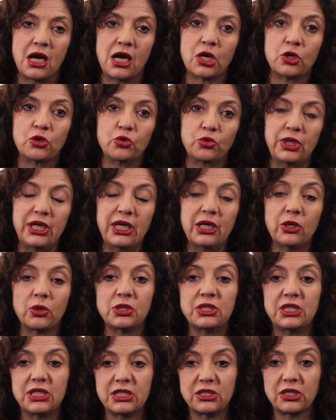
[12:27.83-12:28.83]
agree or
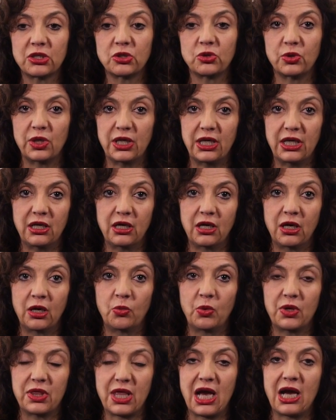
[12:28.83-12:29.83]
disagree
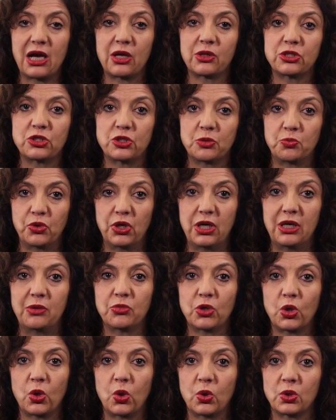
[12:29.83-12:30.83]
with how the Supreme
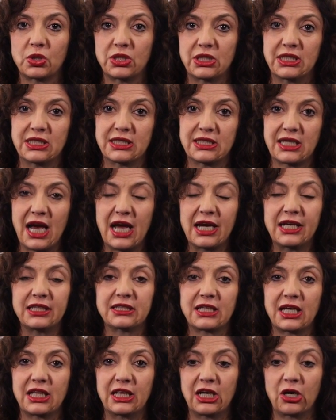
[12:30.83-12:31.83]
Court decided
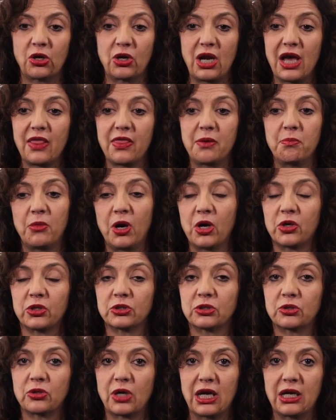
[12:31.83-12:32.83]
something on either
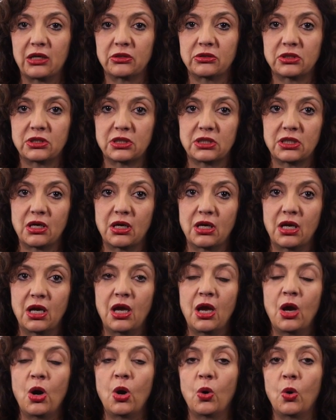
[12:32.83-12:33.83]
moral grounds
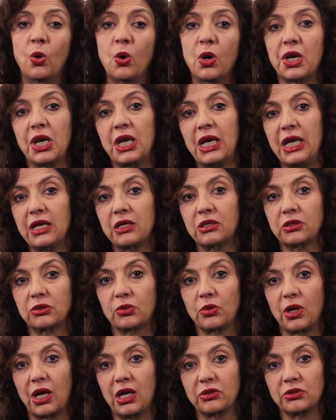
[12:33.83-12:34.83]
or on legal
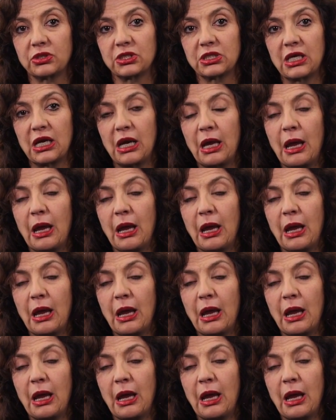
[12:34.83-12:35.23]
grounds.